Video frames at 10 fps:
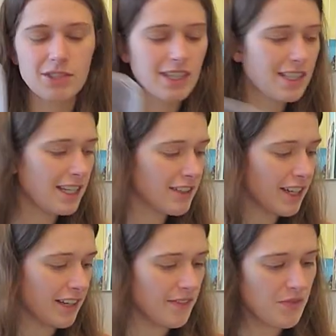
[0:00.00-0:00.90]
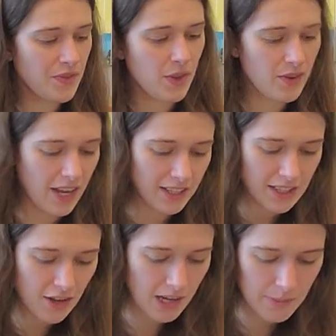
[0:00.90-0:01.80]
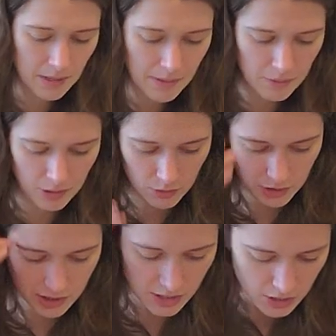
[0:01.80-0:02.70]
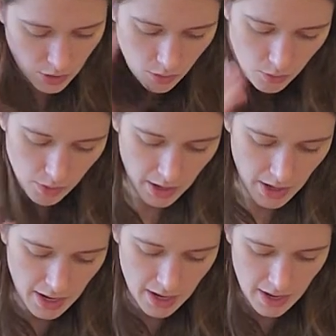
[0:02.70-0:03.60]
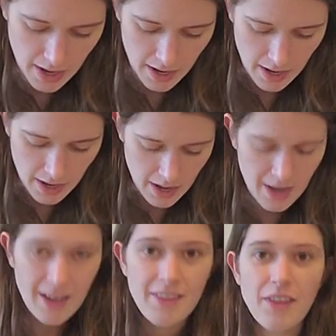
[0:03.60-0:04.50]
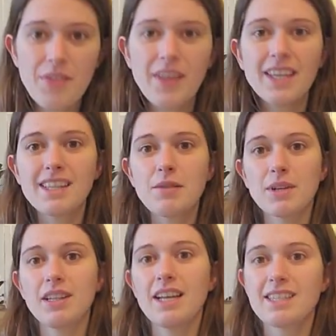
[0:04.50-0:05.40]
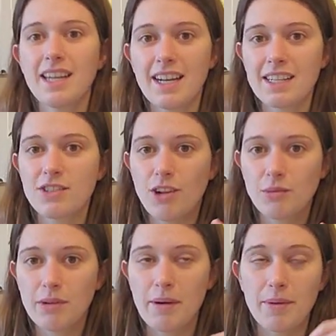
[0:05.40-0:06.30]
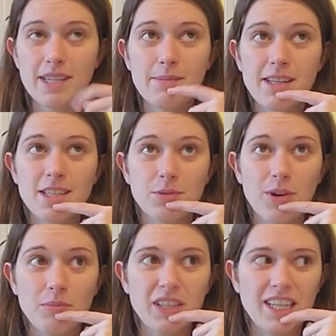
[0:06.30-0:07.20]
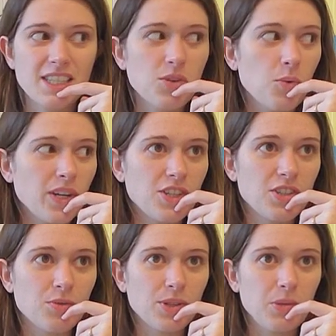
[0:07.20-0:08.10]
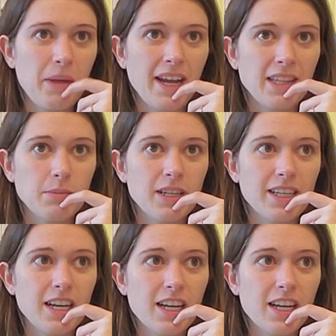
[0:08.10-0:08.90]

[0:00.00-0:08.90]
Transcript: container done. Okay, let's talk about a bit more goals. So the other thing is I realized that I installed one of my raised beds in the wrong place, which is a real pain in the butt,